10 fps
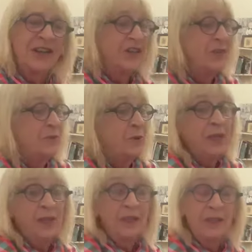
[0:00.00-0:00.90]
I just bought a
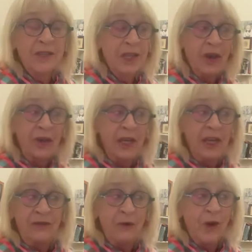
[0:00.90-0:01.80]
little
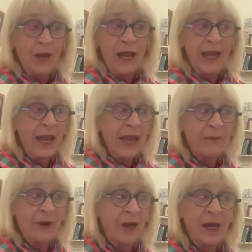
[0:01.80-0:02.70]
Sony 4K
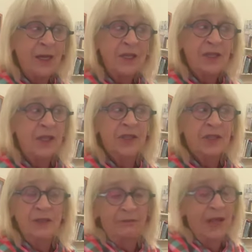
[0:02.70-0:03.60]
camera, and it's
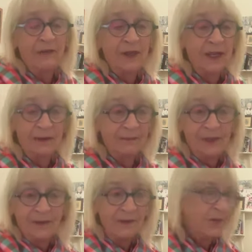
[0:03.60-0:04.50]
just lovely.
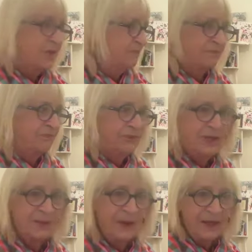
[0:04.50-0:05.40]
Just
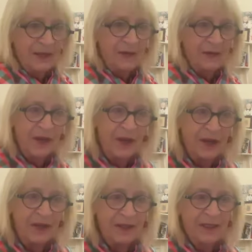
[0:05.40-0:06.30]
press a button and off you go.